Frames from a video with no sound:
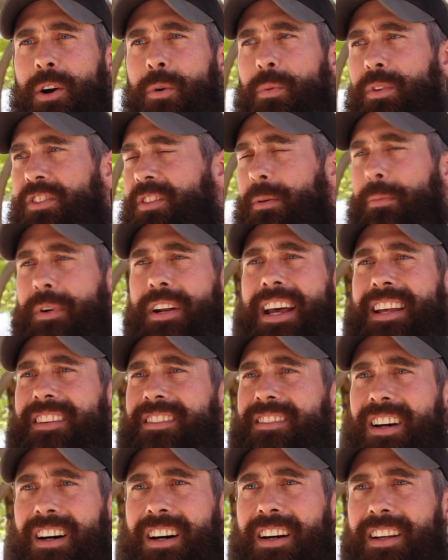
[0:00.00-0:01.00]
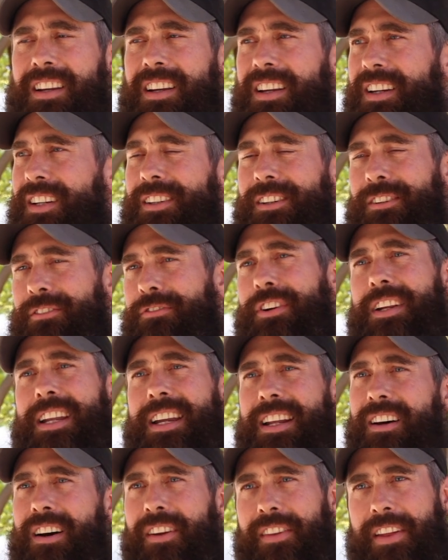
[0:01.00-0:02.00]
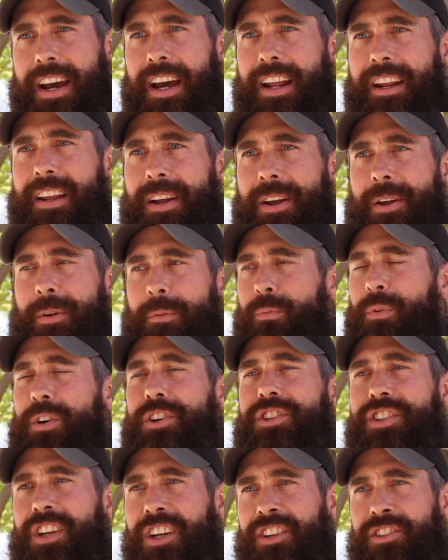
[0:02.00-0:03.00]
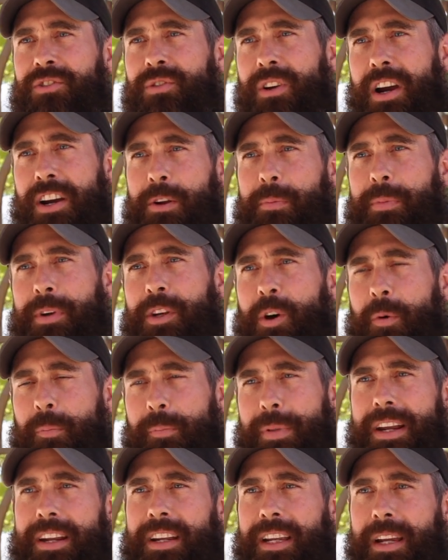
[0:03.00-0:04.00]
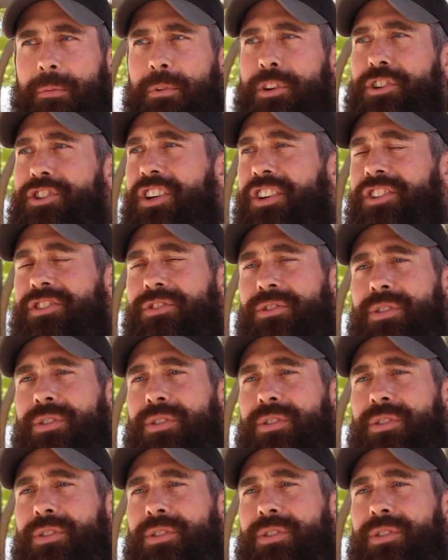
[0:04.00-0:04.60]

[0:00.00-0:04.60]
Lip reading: or what someone has done, Forget all that. We're just trying to be obedient. We're just